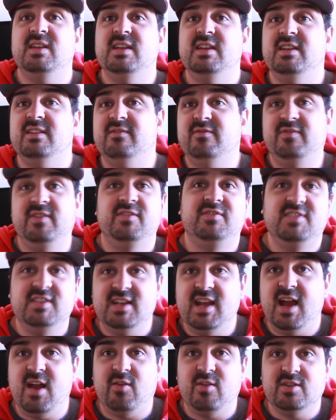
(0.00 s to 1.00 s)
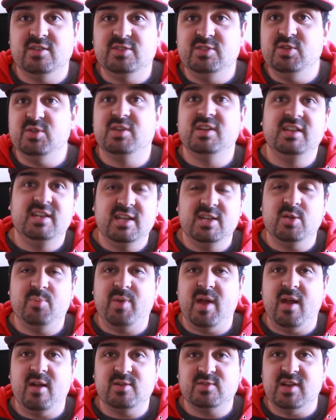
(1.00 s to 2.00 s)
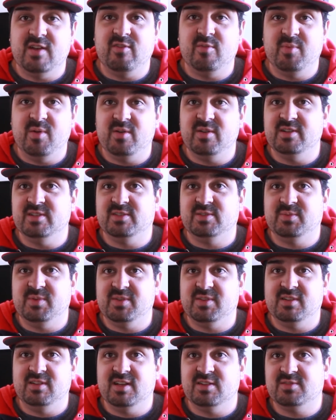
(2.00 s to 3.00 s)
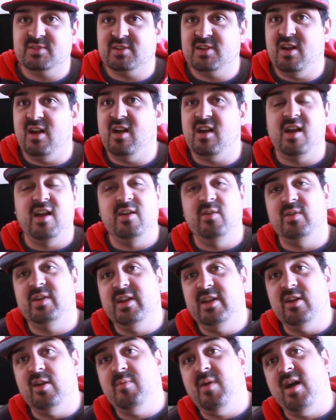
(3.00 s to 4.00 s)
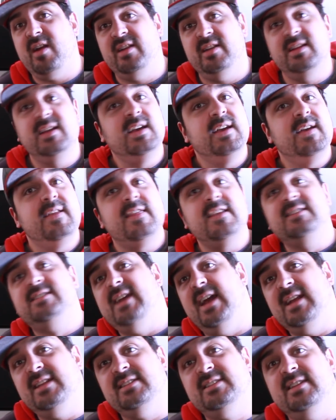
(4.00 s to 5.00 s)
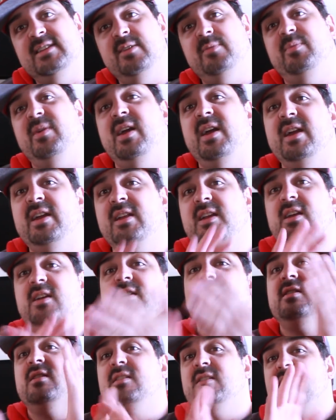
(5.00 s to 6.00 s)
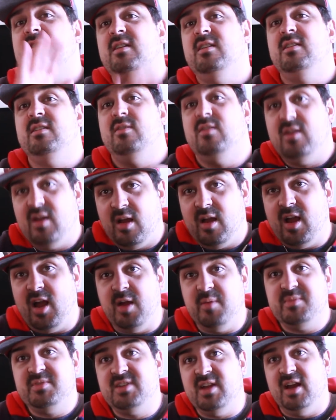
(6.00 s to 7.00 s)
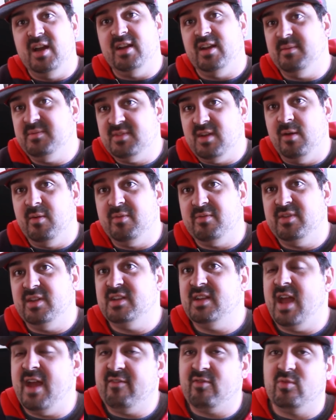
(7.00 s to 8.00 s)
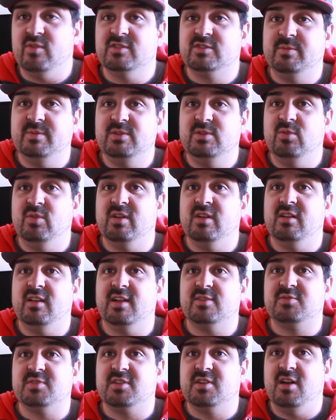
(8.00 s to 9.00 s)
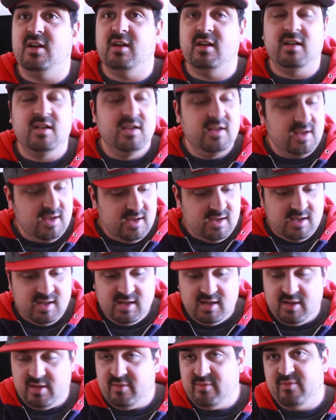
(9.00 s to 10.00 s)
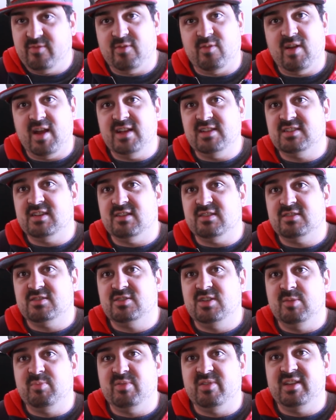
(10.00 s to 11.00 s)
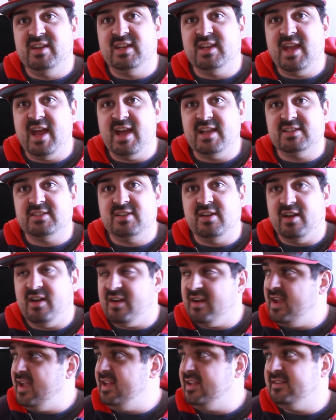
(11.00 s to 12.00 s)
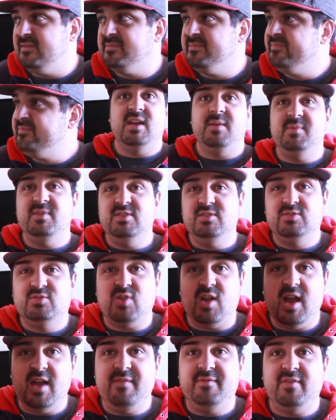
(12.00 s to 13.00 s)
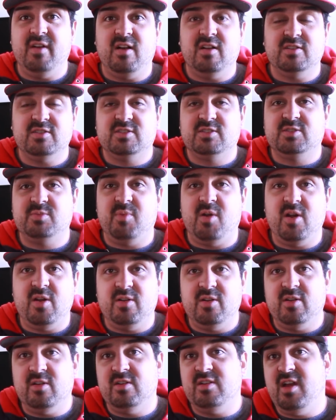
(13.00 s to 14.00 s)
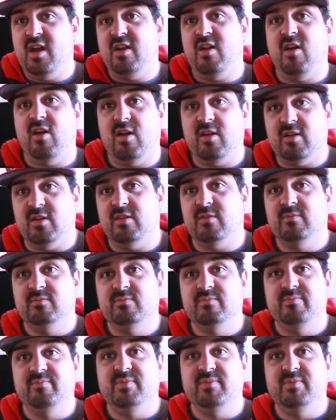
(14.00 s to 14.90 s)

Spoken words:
in 15 hours, you can get your power driver bonus with an electric car. I don't want to hear about it. This ends the debate. I'm done with it. Everyone should be doing an electric car for rideshare. It's cheaper than a gas car, and I mean, drive smarter, not harder.